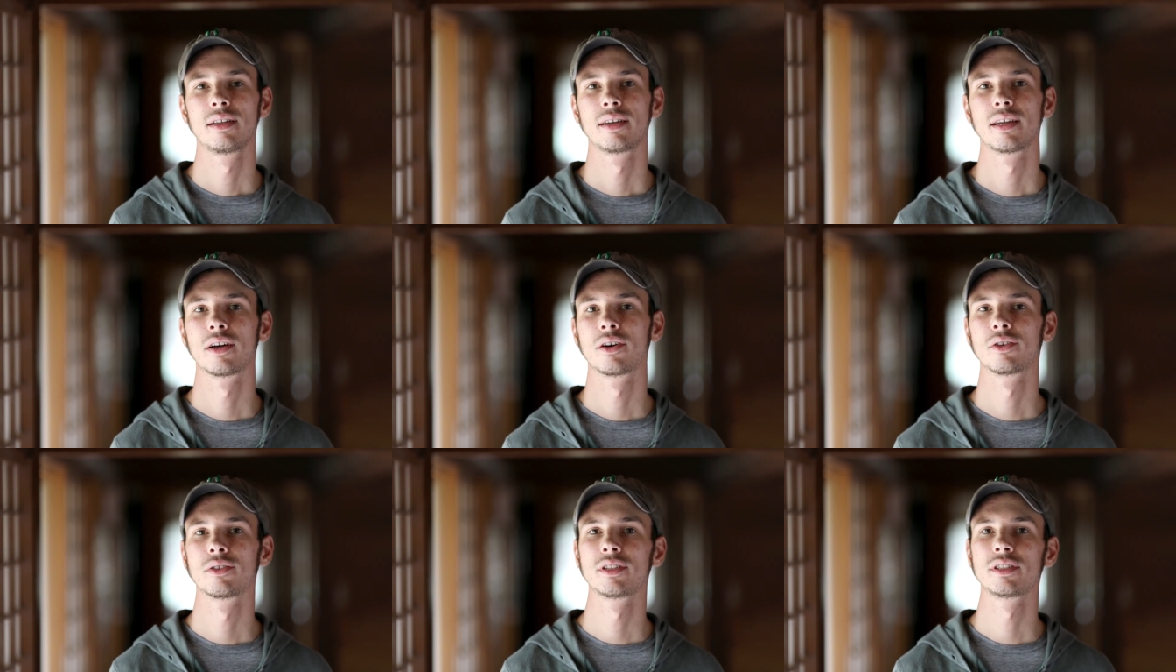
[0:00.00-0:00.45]

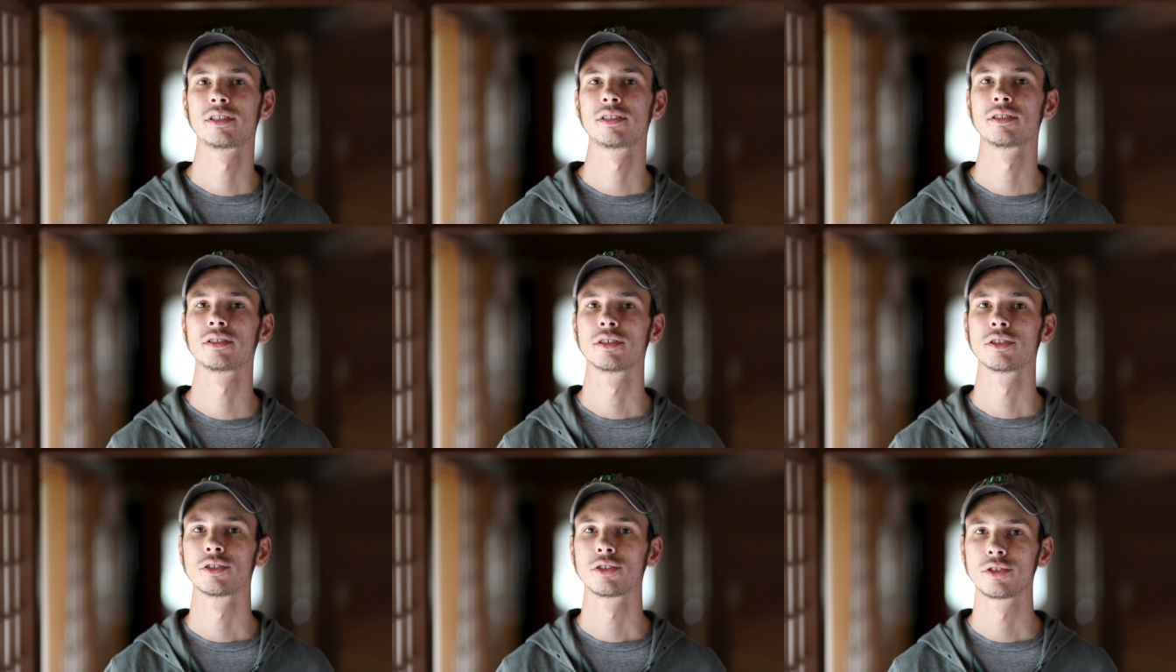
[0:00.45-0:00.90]
Now, this
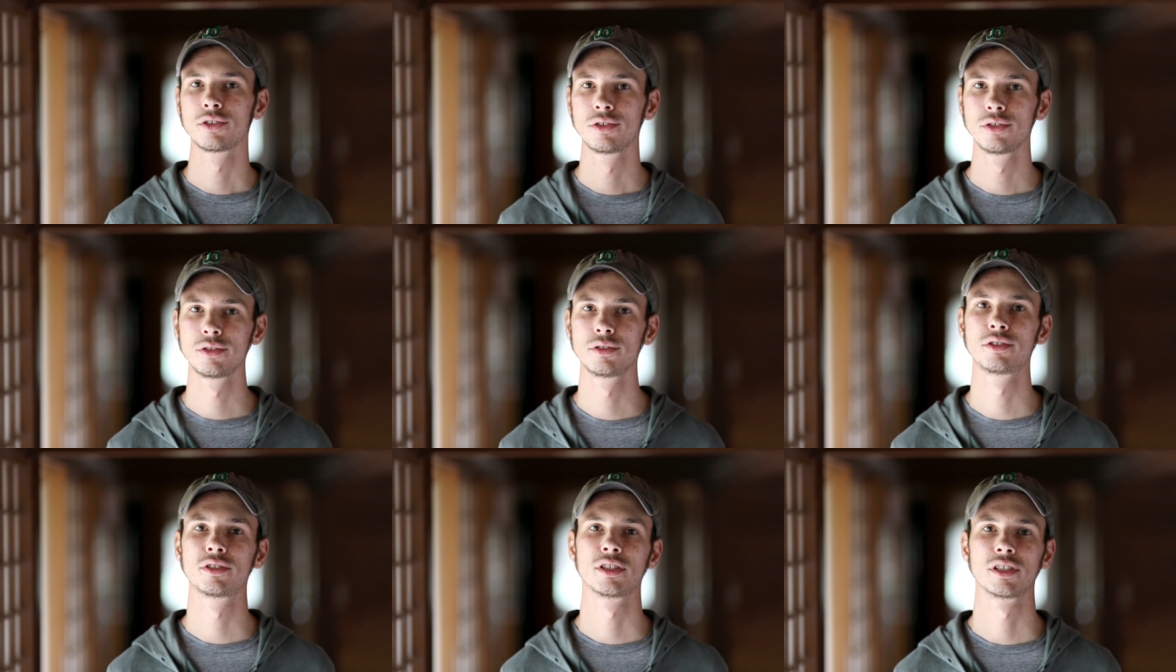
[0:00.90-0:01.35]
is
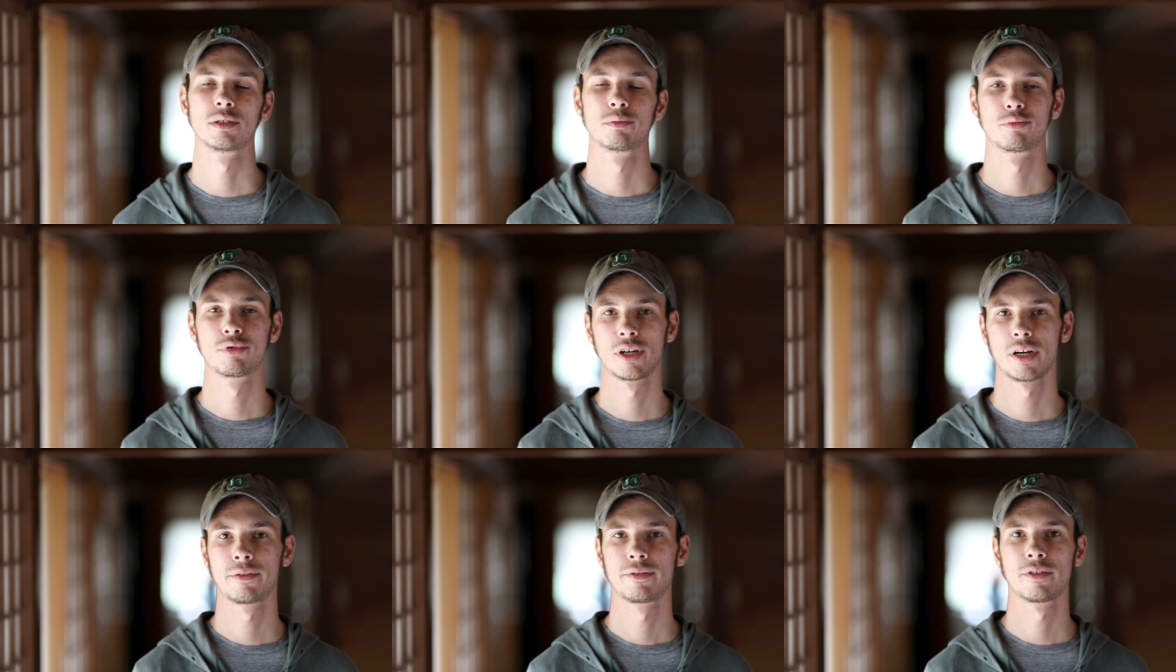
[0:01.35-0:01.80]
hugely
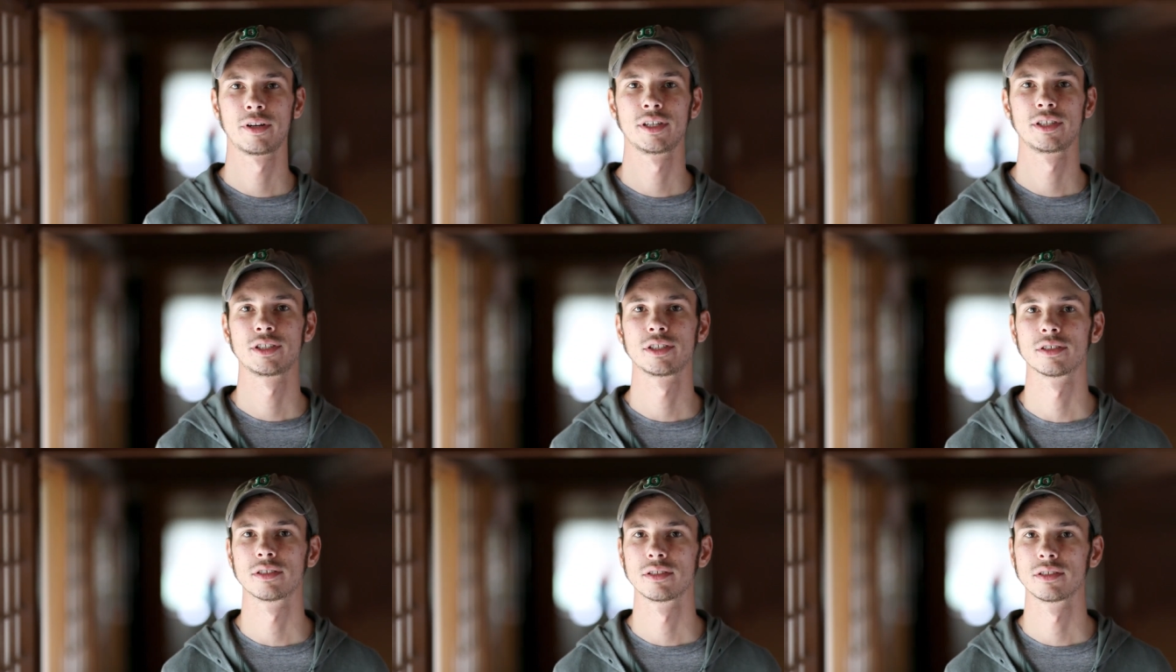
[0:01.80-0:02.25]

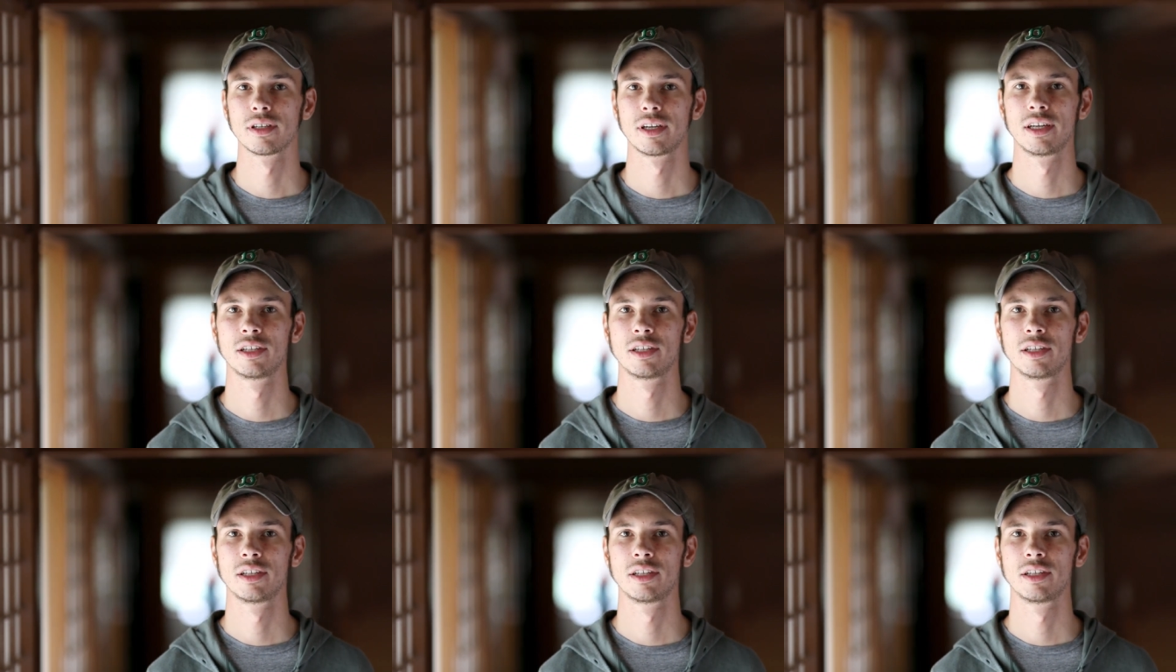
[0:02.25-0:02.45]
preferential